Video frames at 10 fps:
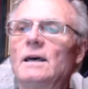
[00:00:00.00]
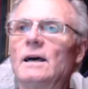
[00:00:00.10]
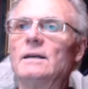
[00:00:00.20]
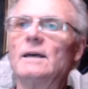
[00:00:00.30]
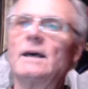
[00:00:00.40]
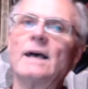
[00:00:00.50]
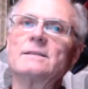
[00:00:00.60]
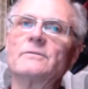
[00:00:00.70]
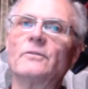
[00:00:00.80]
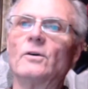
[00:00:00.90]

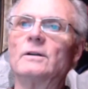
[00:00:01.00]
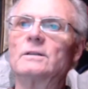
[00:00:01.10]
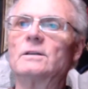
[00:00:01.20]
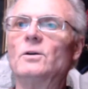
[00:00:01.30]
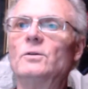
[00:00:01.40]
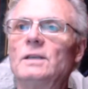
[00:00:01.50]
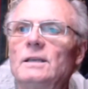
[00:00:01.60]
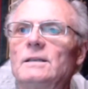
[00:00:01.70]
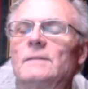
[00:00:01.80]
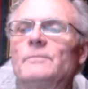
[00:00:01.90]
as for
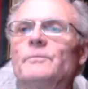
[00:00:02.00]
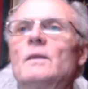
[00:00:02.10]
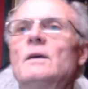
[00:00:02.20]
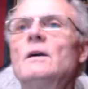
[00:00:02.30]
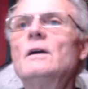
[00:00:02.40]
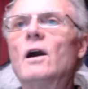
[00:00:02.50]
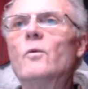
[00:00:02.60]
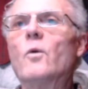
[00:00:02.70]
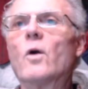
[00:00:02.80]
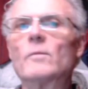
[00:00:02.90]
connoting
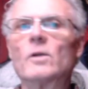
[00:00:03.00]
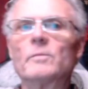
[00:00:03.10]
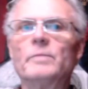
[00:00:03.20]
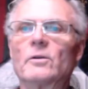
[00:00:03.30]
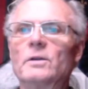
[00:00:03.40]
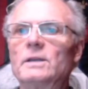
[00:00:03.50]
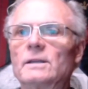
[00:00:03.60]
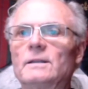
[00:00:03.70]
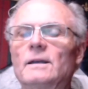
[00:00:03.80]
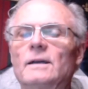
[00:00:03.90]
a warmer
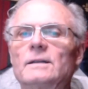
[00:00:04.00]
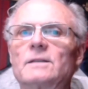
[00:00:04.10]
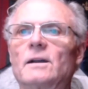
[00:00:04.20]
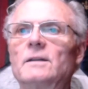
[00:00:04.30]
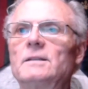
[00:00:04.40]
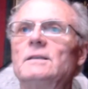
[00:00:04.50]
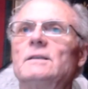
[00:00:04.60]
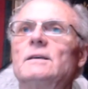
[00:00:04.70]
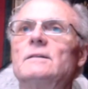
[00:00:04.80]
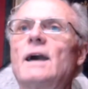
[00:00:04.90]
period
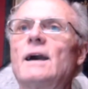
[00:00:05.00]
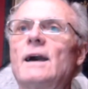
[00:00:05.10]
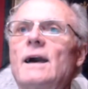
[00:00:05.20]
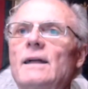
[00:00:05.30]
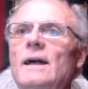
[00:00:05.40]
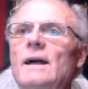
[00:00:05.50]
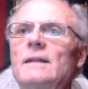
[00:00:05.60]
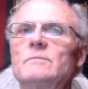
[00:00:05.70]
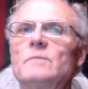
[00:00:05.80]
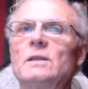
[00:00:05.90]
starting
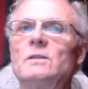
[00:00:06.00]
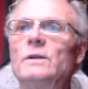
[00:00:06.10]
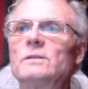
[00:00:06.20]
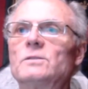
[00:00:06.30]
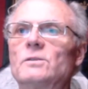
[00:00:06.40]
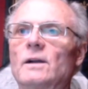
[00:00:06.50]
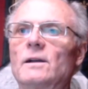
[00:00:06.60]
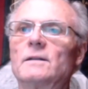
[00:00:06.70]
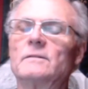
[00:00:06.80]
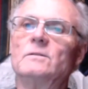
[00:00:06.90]
at midwinter
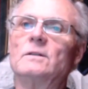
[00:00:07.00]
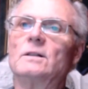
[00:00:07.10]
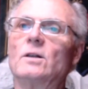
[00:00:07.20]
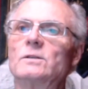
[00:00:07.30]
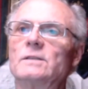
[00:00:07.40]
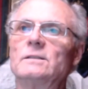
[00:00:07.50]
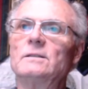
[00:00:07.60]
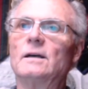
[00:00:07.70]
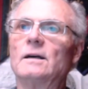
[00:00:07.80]
or closing